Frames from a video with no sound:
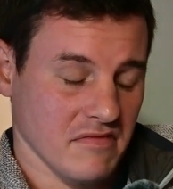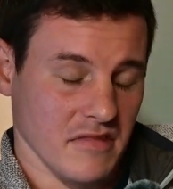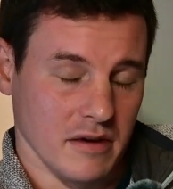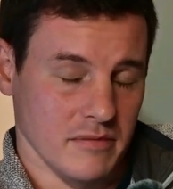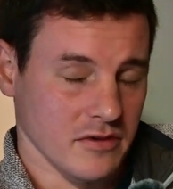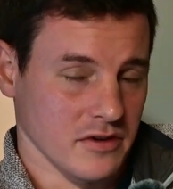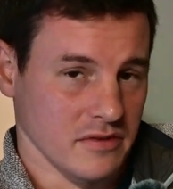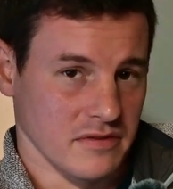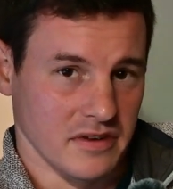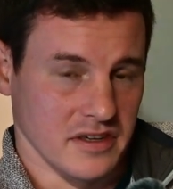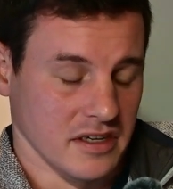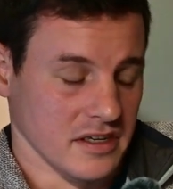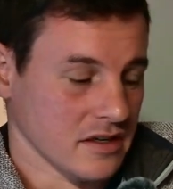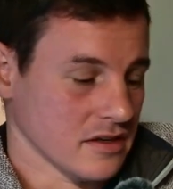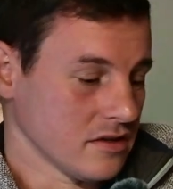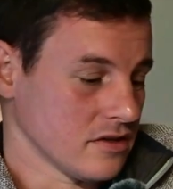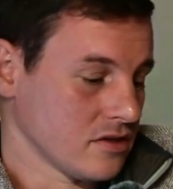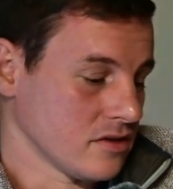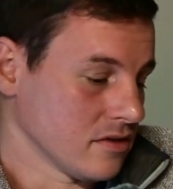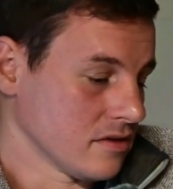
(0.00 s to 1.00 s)
I'm not really
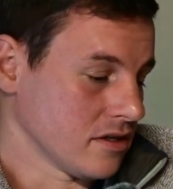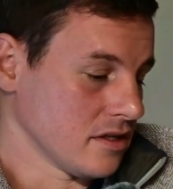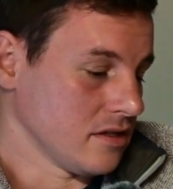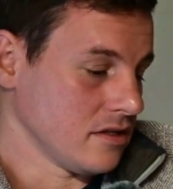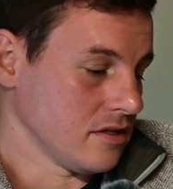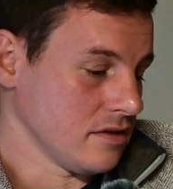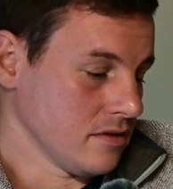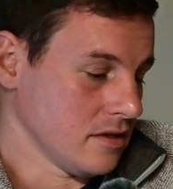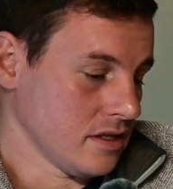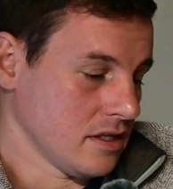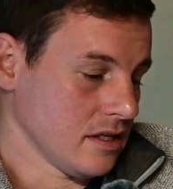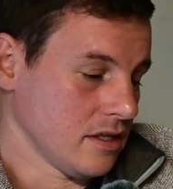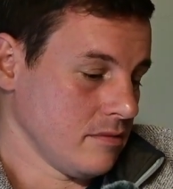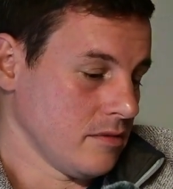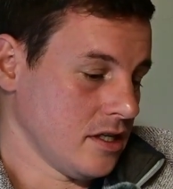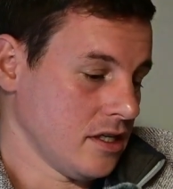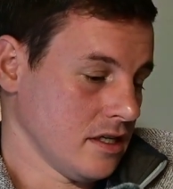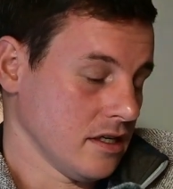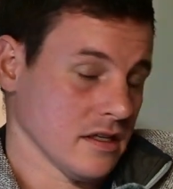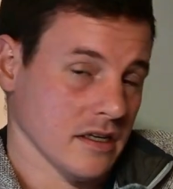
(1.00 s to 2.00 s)
going to try and do the same
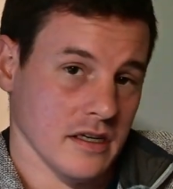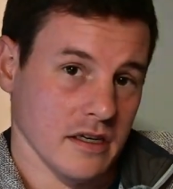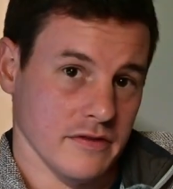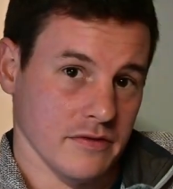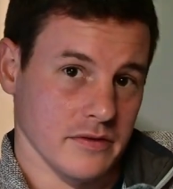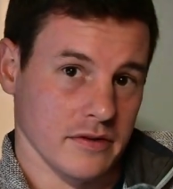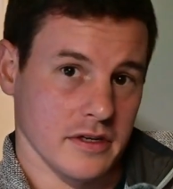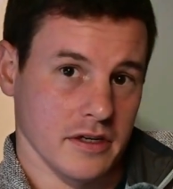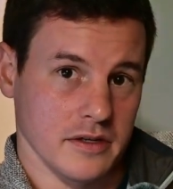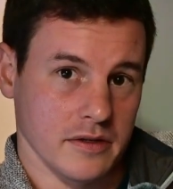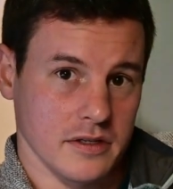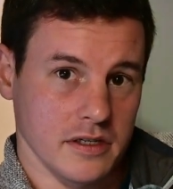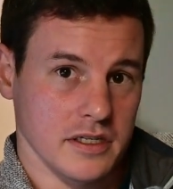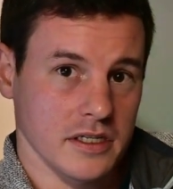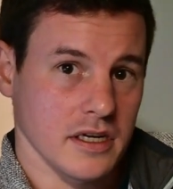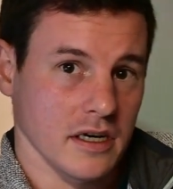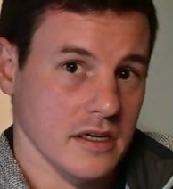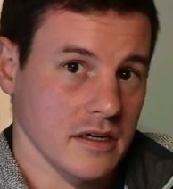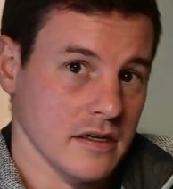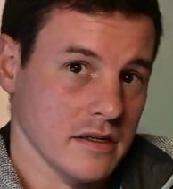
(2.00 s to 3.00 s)
shit that everyone else has
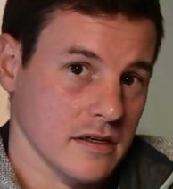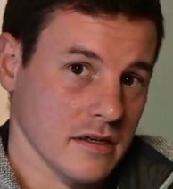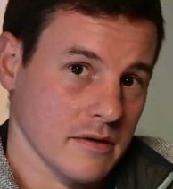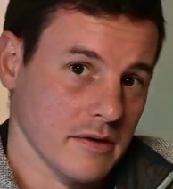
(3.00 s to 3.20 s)
done.